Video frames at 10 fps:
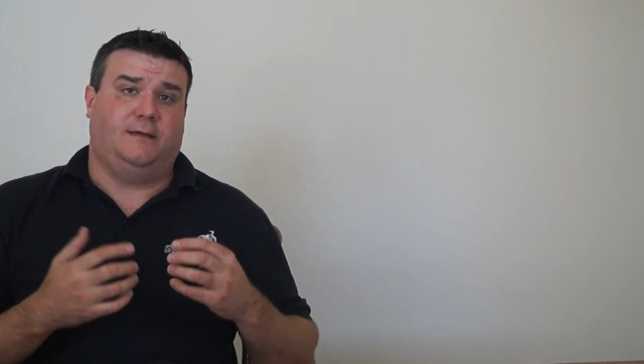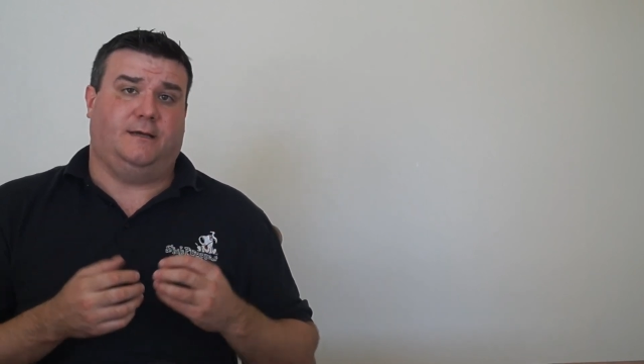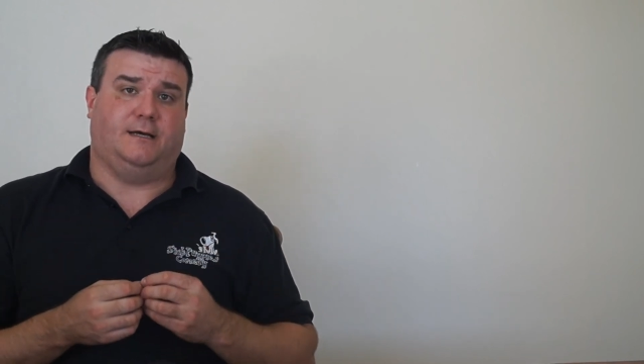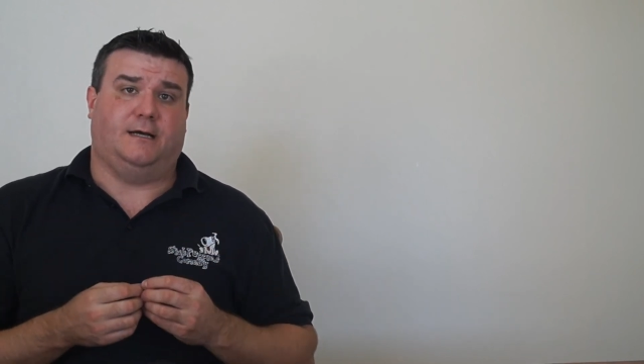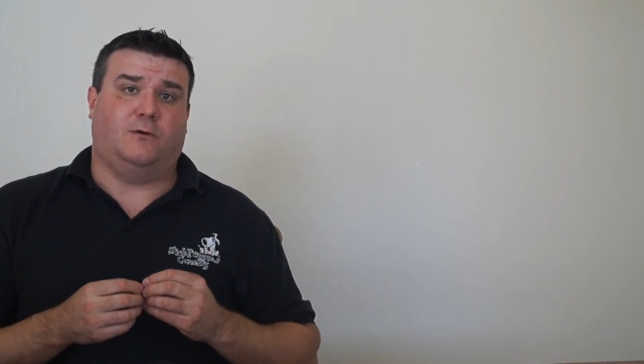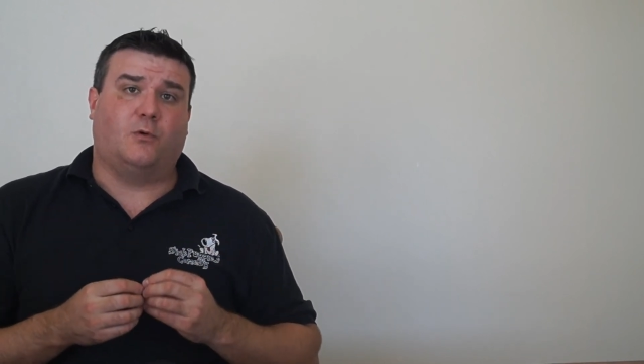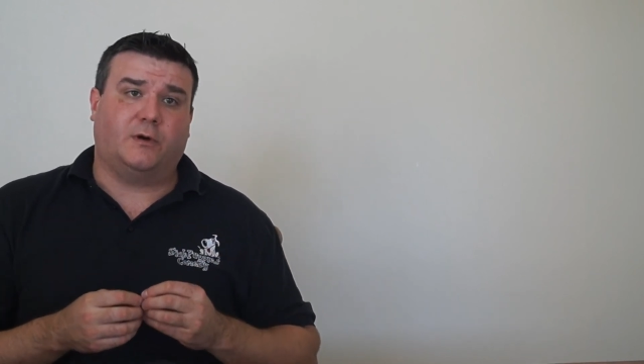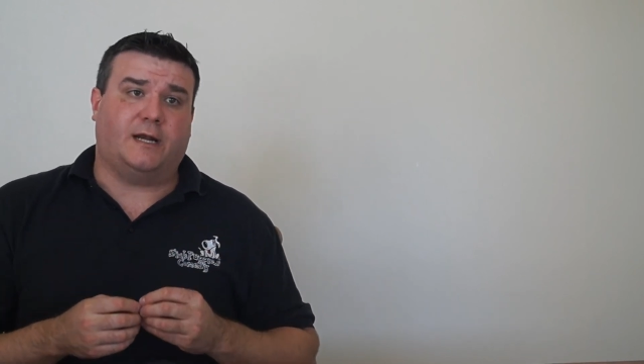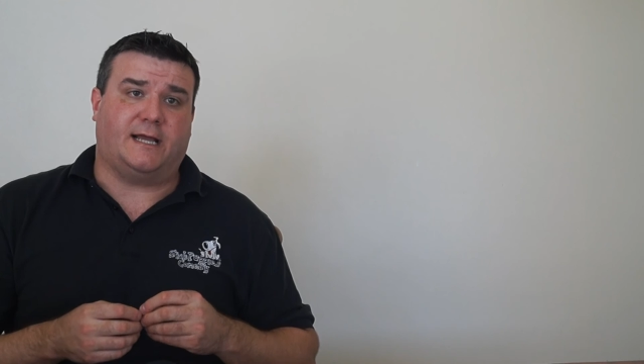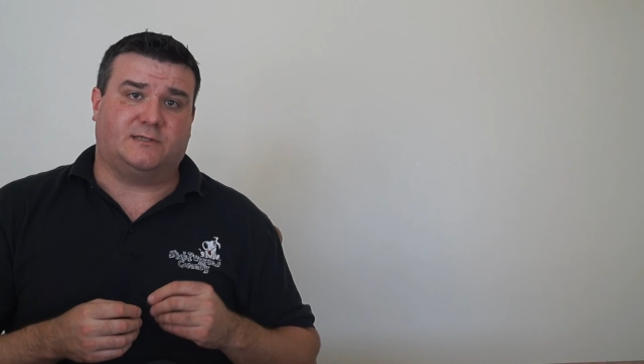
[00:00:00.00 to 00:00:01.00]

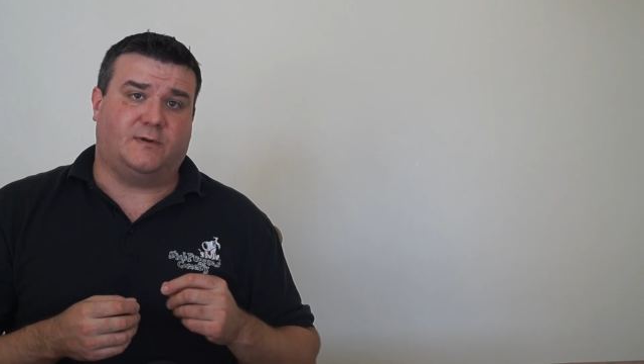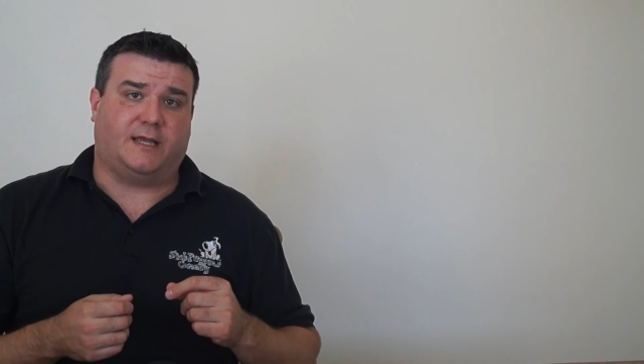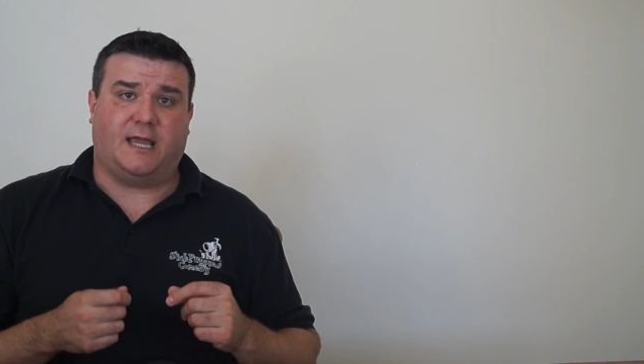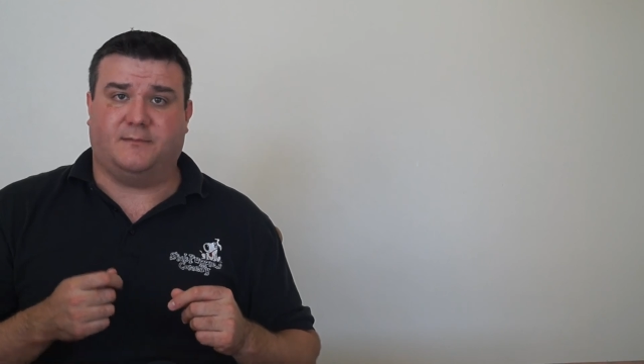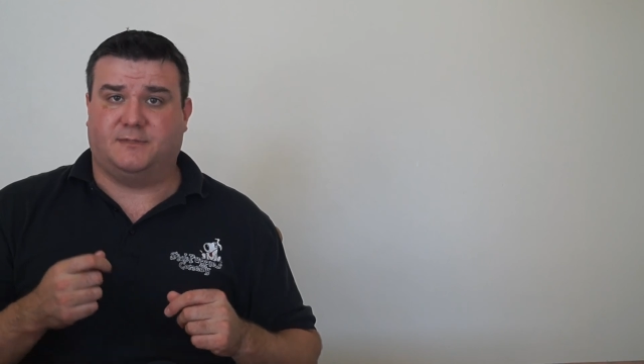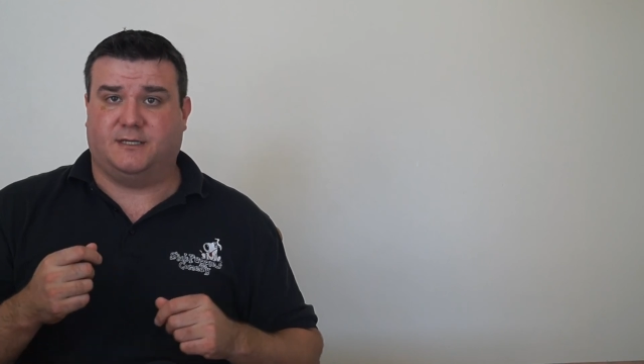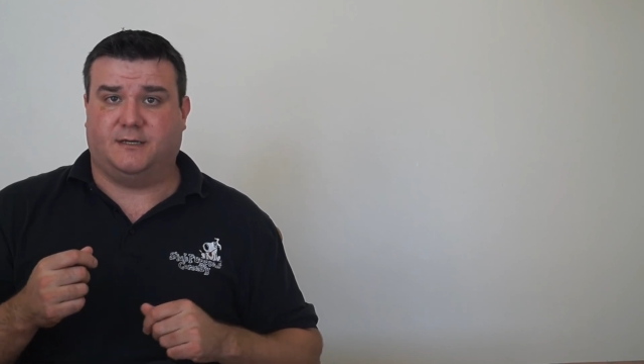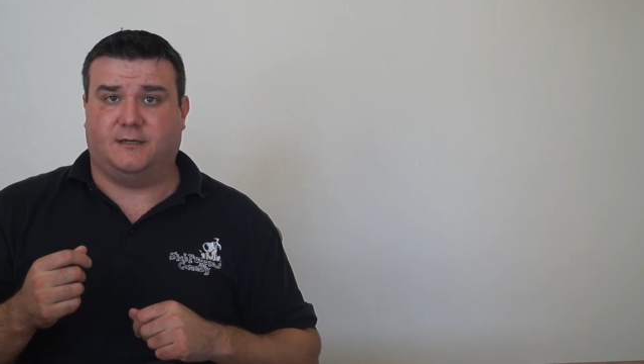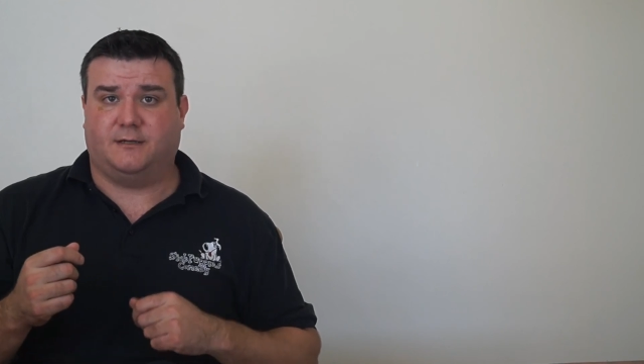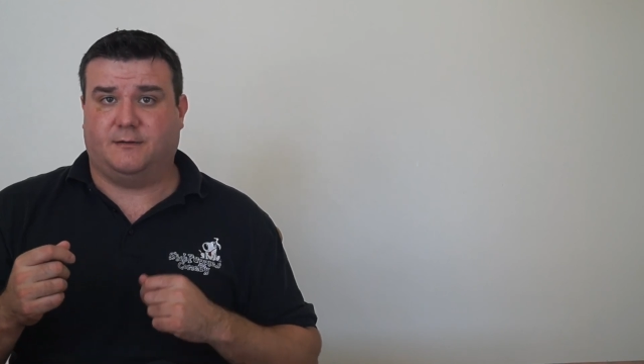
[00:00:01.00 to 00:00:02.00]
organized when it came
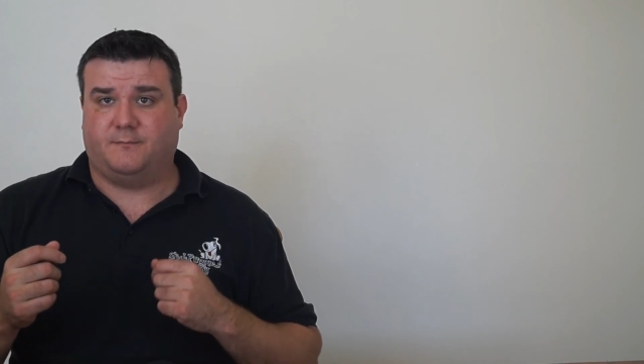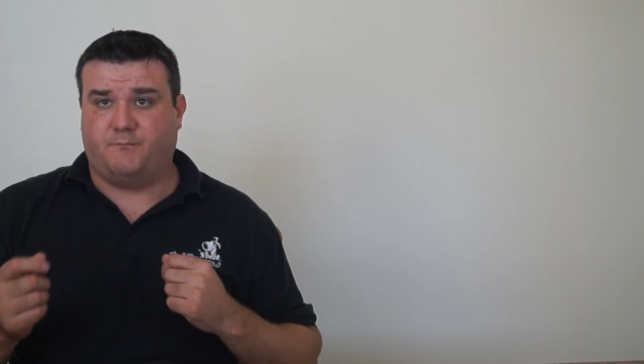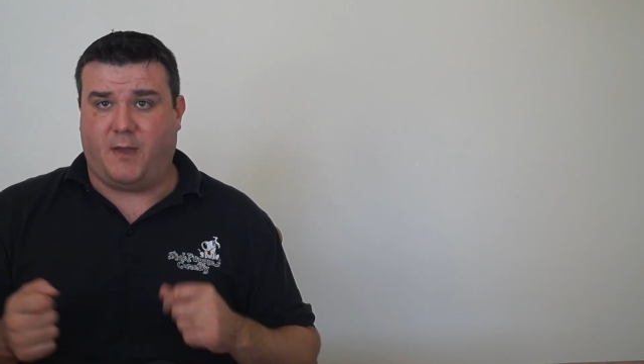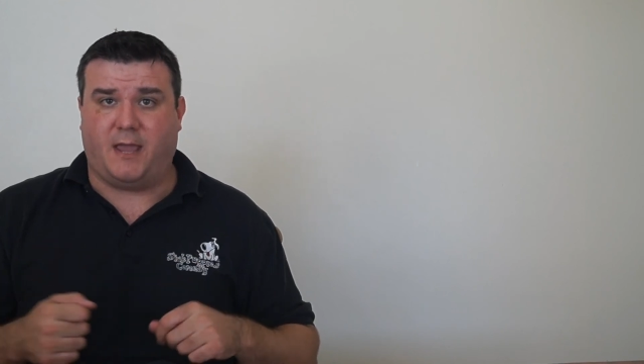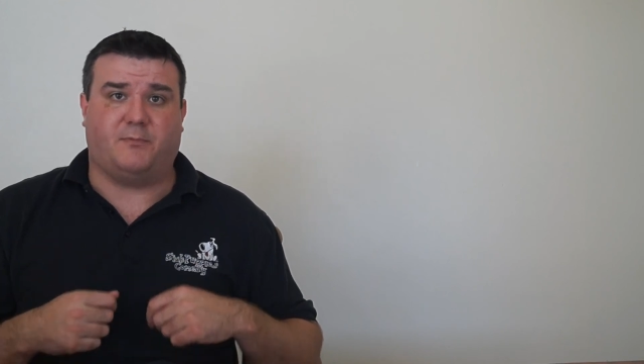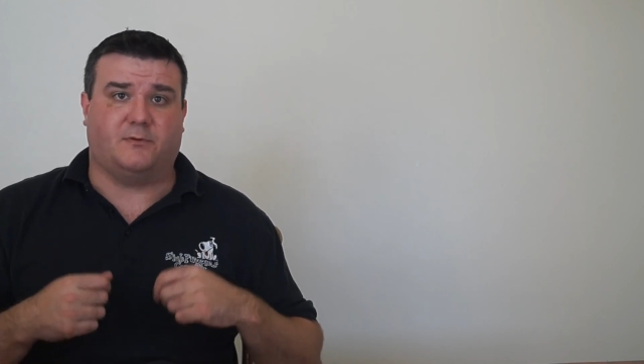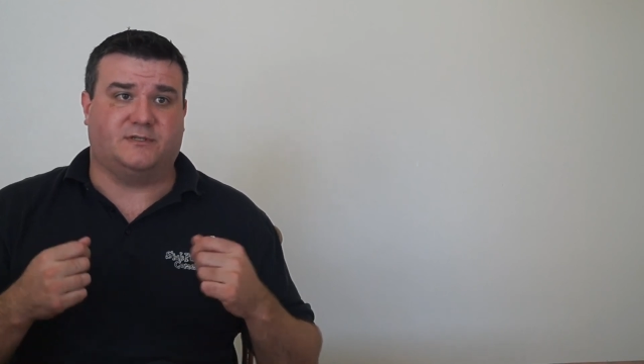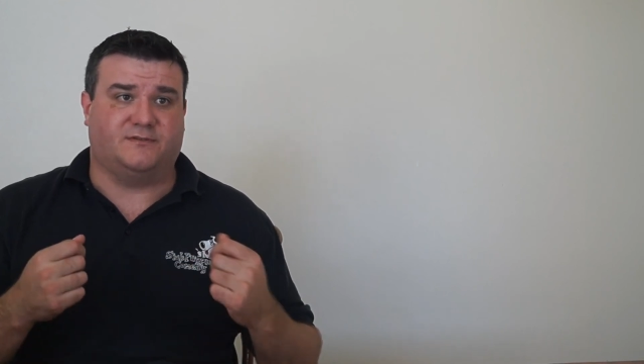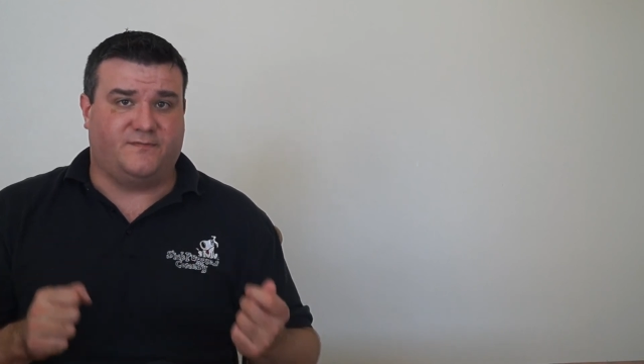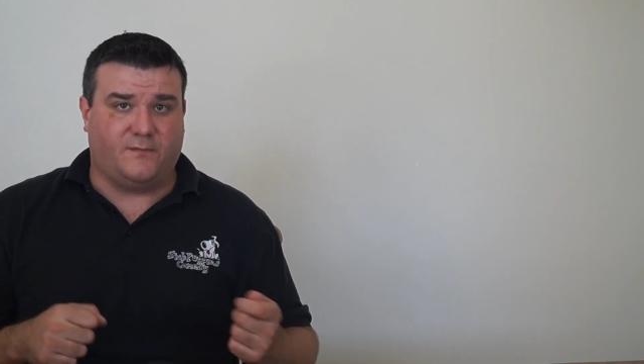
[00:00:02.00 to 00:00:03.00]
to papers
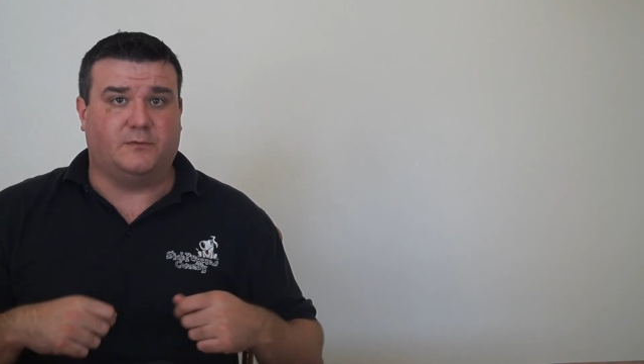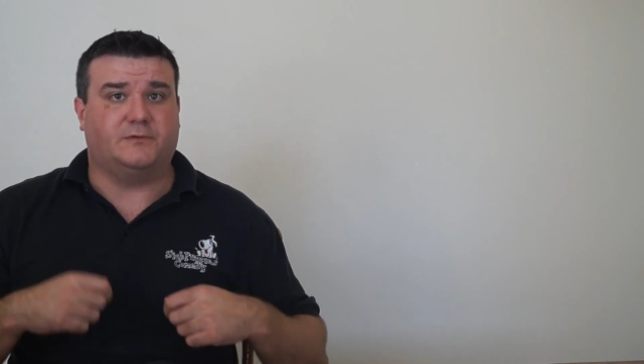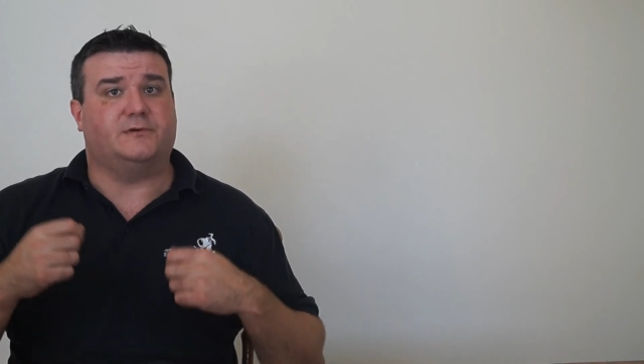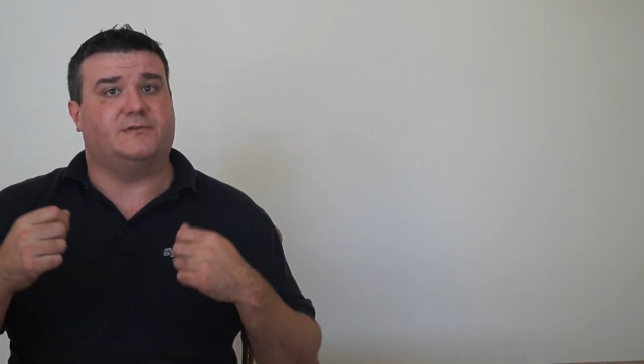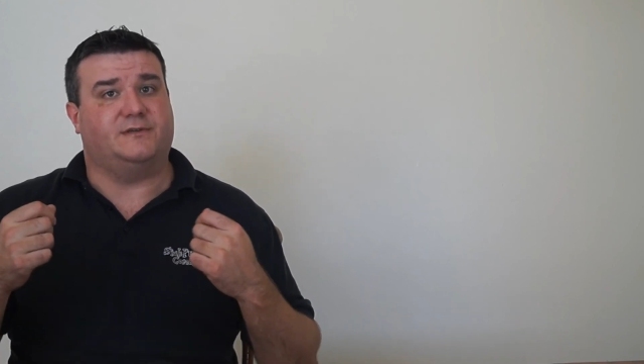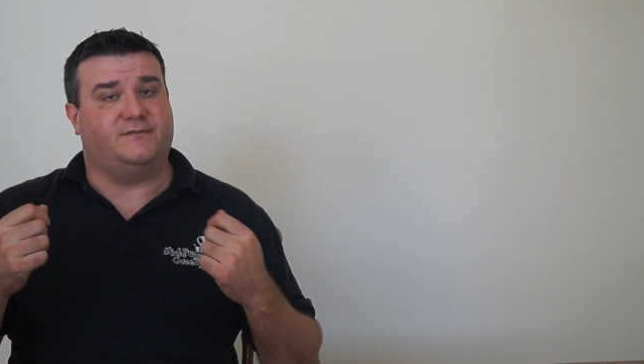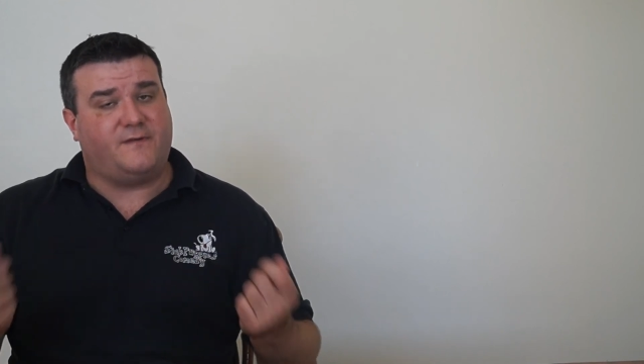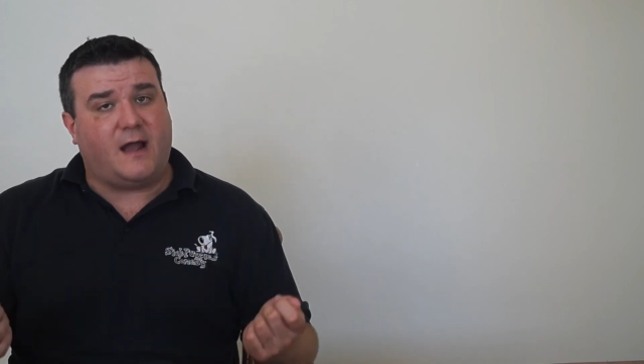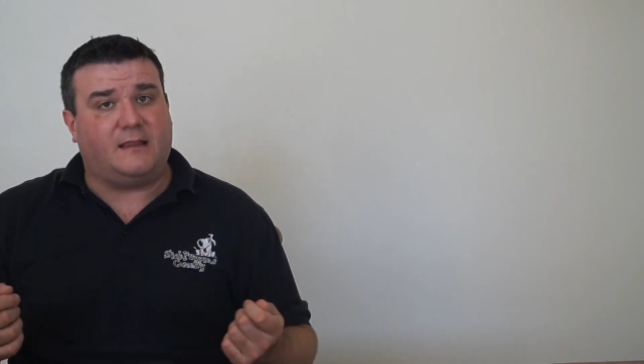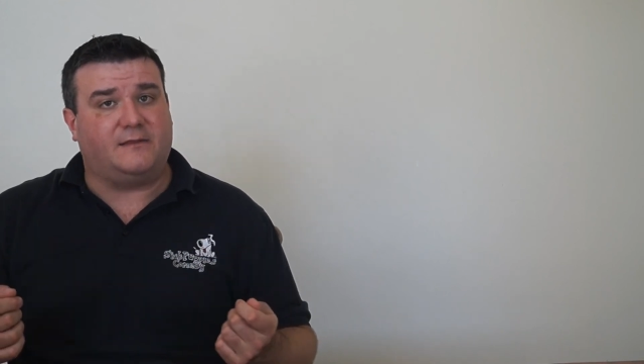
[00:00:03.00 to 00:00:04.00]
and folders and
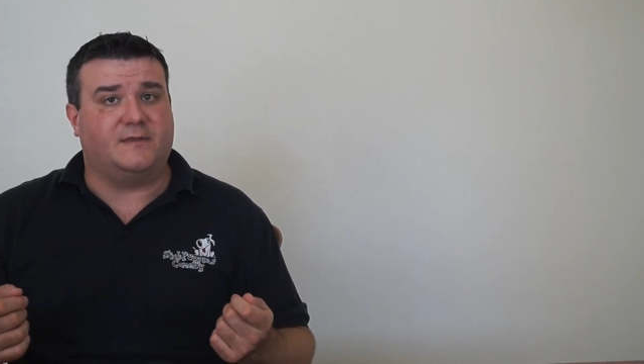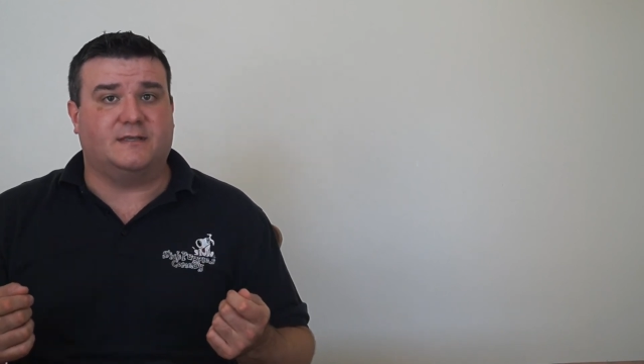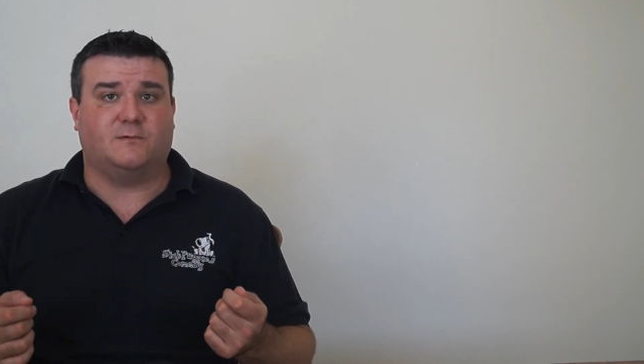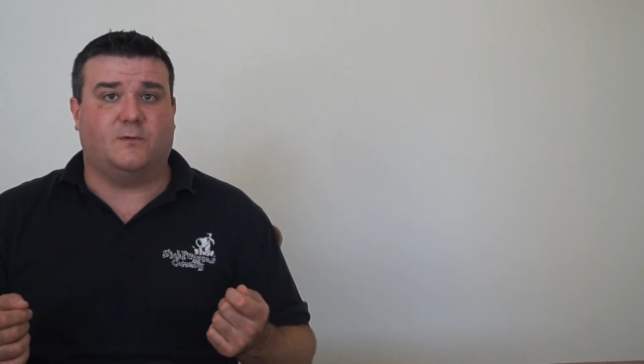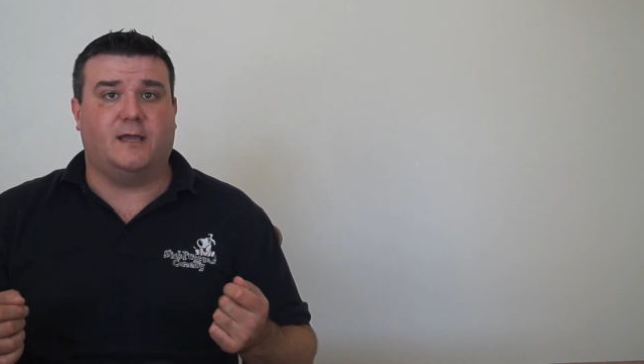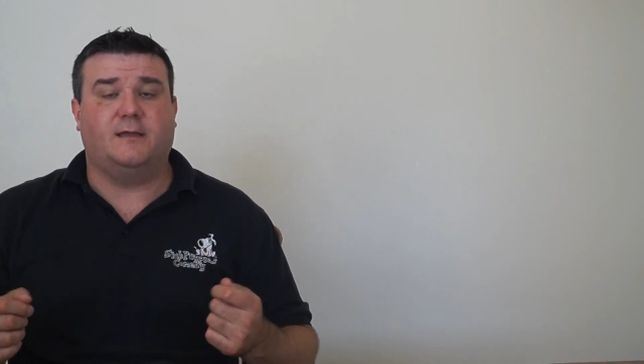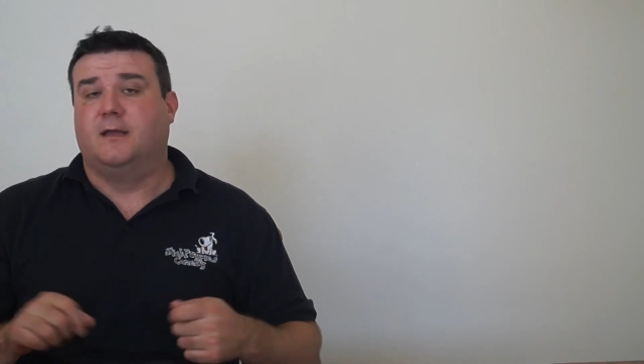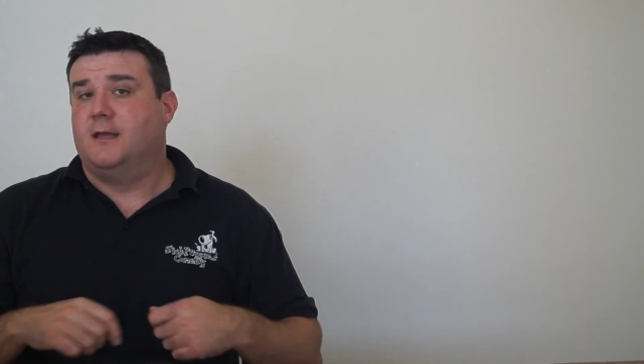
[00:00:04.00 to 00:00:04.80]
filing things away.